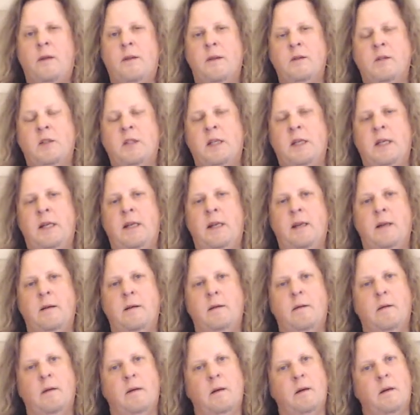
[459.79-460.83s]
on the G.
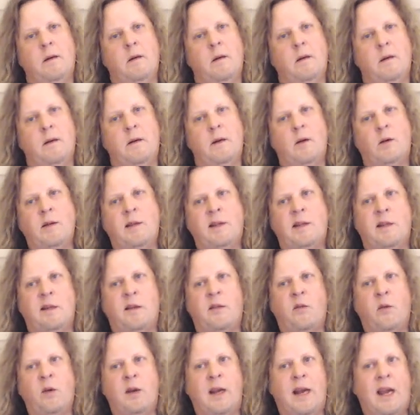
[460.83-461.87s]
Notice
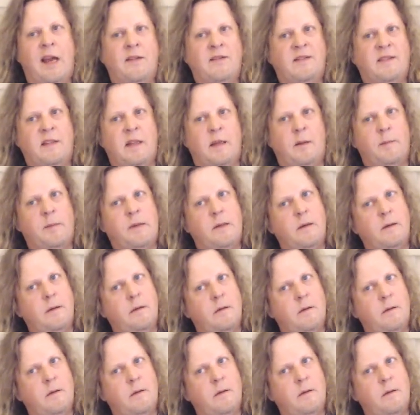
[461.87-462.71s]
these three half steps.